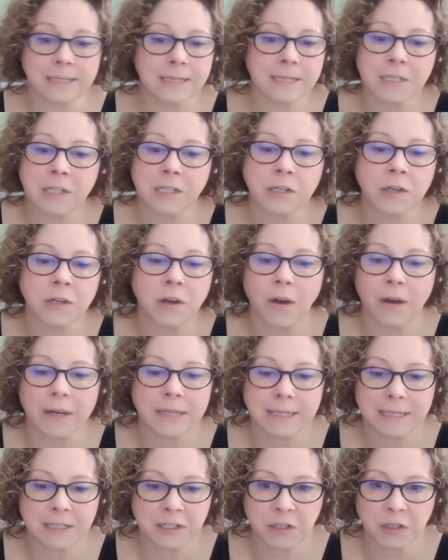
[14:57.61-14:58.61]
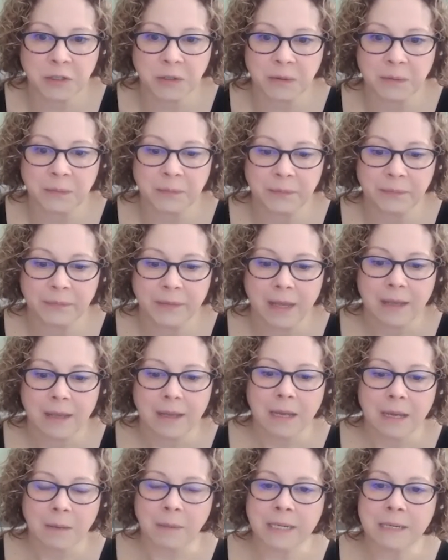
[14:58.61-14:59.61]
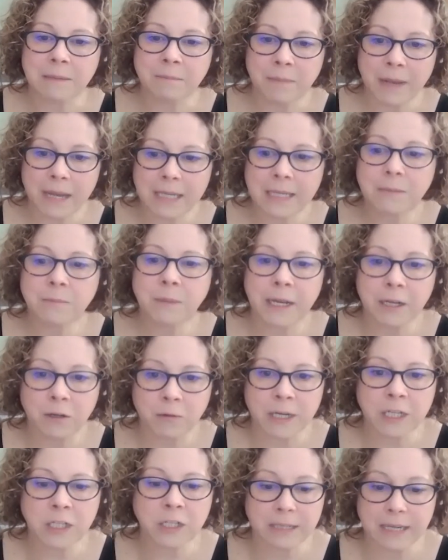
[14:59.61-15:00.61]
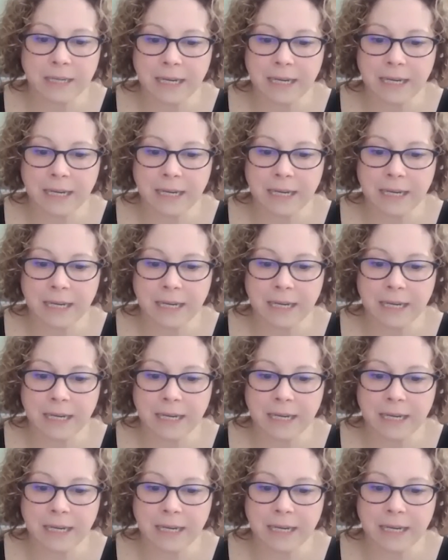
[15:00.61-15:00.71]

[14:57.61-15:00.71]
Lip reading: this is a non-issue. But in many migration